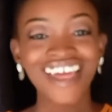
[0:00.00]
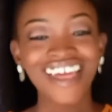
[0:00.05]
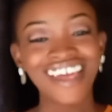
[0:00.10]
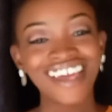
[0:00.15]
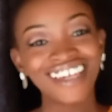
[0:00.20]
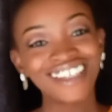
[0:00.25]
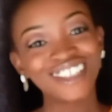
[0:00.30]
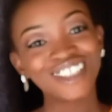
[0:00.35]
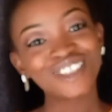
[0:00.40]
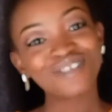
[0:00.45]

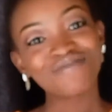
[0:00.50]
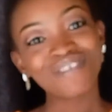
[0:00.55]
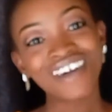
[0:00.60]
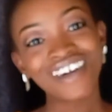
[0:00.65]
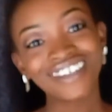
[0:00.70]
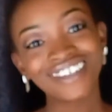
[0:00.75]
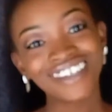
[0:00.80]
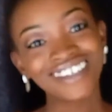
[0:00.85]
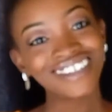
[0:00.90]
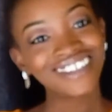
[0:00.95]
And to
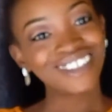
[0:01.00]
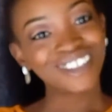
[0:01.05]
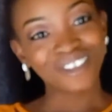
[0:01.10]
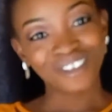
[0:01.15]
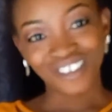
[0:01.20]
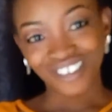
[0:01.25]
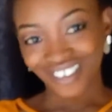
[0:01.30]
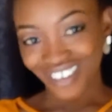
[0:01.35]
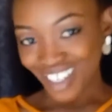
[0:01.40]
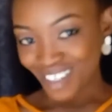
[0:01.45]
my returning
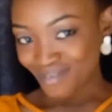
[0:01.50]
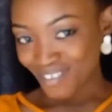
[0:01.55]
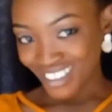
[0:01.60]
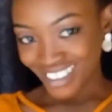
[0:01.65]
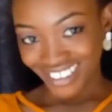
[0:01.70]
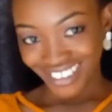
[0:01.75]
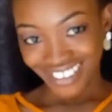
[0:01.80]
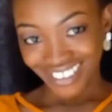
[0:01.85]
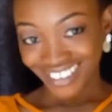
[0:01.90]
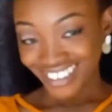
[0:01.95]

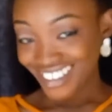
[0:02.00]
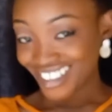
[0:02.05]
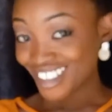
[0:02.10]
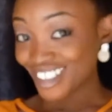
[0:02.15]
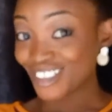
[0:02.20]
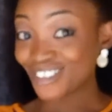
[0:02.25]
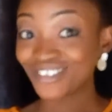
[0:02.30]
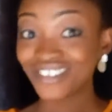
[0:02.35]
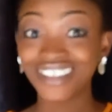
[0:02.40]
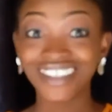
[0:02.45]
subscribers,
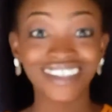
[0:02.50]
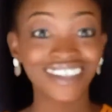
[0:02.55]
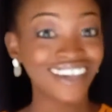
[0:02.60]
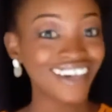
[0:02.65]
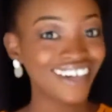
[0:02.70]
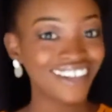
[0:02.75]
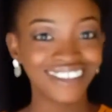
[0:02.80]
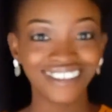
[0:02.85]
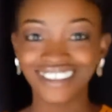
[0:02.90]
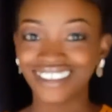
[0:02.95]
you
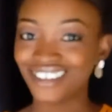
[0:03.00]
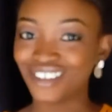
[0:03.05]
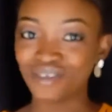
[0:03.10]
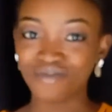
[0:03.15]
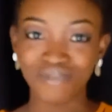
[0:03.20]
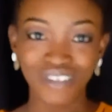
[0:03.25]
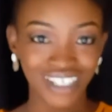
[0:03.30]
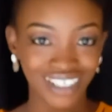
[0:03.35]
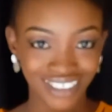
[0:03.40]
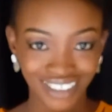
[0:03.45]
guys are
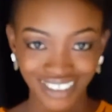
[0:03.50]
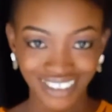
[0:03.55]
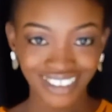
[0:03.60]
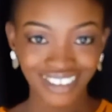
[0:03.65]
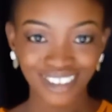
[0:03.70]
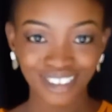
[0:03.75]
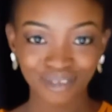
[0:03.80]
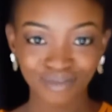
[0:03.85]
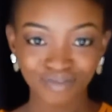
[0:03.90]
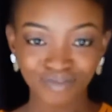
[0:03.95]
the
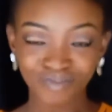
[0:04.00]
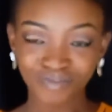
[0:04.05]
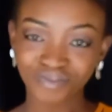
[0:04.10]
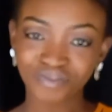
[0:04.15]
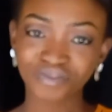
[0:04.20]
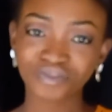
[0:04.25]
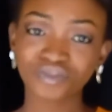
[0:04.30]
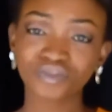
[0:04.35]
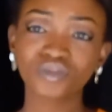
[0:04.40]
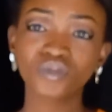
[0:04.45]
best.
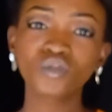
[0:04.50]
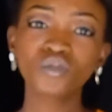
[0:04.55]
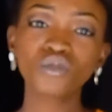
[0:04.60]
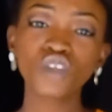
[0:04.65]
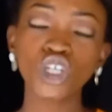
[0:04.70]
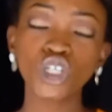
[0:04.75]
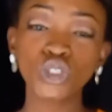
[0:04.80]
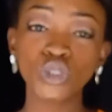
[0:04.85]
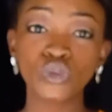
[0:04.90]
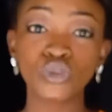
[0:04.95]

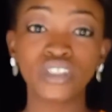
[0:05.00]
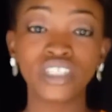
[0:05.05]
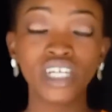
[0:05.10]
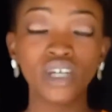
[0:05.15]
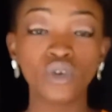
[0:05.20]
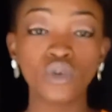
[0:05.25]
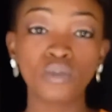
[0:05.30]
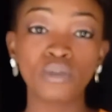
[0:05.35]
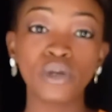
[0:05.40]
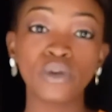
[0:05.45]

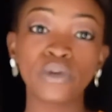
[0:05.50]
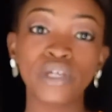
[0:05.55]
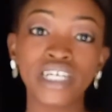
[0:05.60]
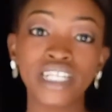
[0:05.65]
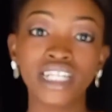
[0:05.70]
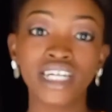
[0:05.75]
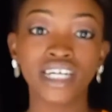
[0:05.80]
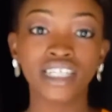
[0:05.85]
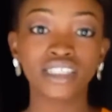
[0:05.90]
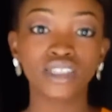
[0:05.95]
Today we'll be
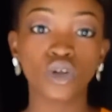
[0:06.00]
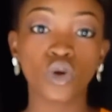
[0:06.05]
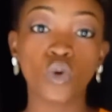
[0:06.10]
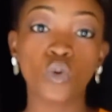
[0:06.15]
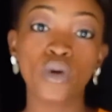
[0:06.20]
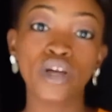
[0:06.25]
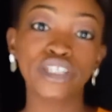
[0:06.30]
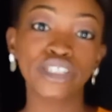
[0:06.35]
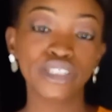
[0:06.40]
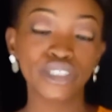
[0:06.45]
looking at the
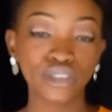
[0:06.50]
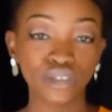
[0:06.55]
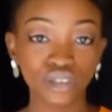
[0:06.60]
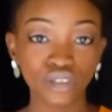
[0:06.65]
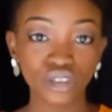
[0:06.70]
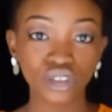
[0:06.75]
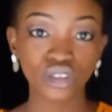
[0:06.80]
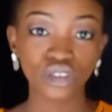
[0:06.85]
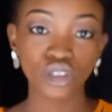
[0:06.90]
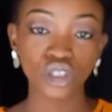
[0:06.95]

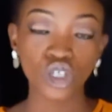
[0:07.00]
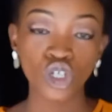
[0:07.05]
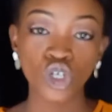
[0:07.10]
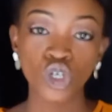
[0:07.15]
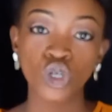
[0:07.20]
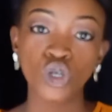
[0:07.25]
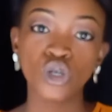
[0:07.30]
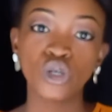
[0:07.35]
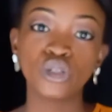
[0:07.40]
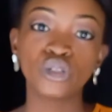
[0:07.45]
questions
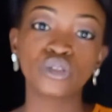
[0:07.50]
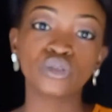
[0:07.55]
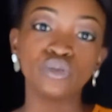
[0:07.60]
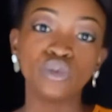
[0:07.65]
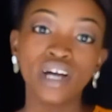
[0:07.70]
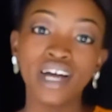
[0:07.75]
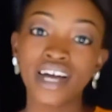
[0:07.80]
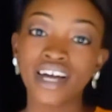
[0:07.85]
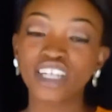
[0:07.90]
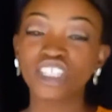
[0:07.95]

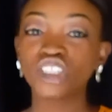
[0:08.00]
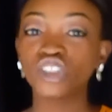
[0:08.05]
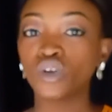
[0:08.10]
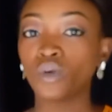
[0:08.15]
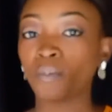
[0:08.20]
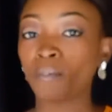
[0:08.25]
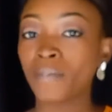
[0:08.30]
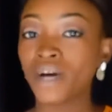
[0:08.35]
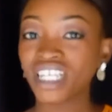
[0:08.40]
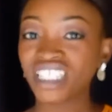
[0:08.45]
to ask
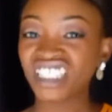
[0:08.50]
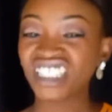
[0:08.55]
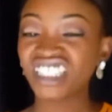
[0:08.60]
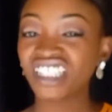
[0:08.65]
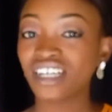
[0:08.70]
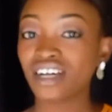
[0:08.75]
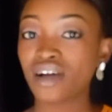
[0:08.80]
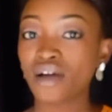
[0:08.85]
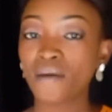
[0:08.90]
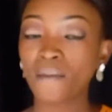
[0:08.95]
your
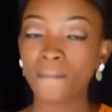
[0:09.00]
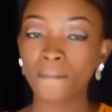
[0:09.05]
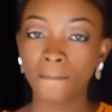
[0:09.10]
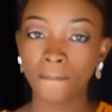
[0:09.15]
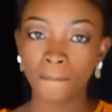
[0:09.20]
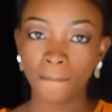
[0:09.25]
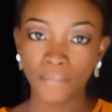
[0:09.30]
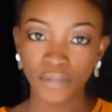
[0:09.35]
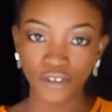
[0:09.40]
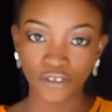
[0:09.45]
partner
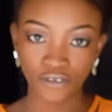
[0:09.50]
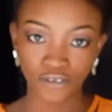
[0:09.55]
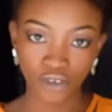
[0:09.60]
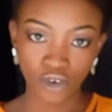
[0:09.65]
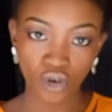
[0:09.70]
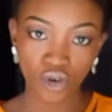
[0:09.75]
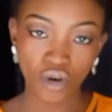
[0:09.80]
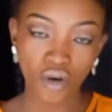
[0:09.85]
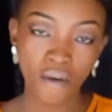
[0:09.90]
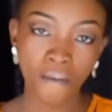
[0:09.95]

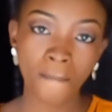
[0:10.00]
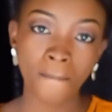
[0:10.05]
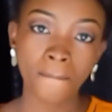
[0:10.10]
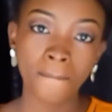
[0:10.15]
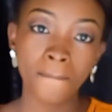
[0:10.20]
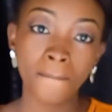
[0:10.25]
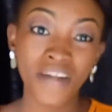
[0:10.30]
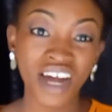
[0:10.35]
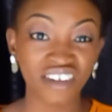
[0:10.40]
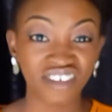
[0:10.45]
before
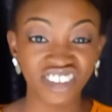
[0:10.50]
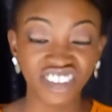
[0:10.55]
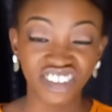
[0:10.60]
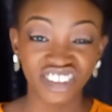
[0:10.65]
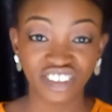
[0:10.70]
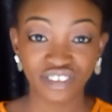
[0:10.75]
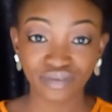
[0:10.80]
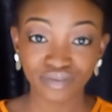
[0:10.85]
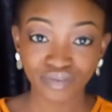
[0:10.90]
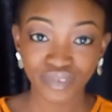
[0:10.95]

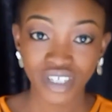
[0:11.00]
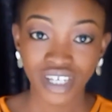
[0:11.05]
marriage.